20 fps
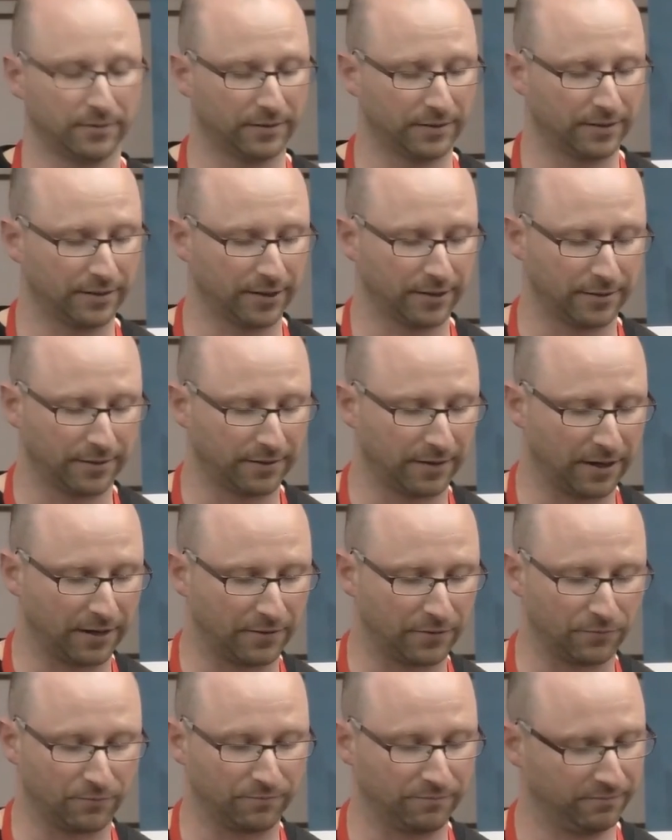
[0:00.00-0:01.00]
Uh, I
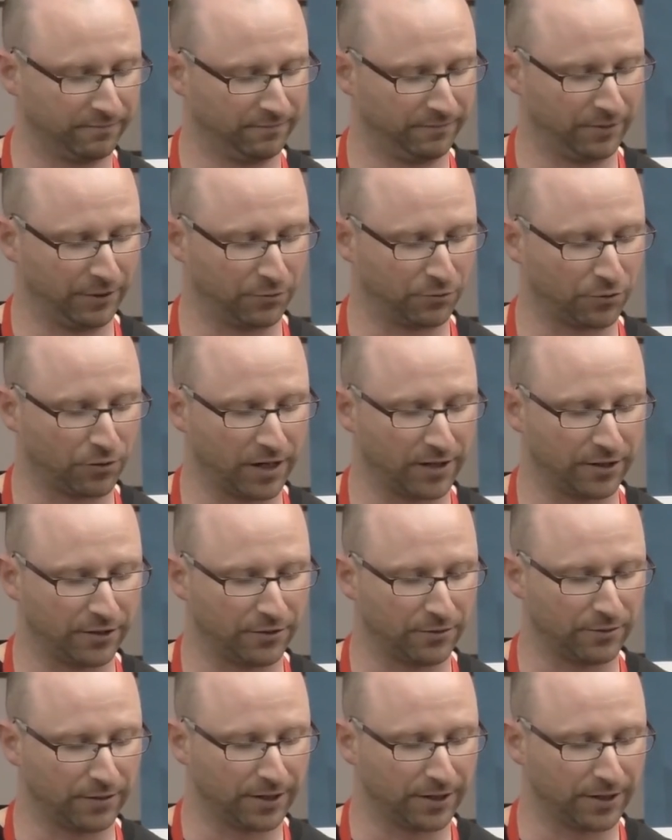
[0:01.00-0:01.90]
haven't, you know, tried to do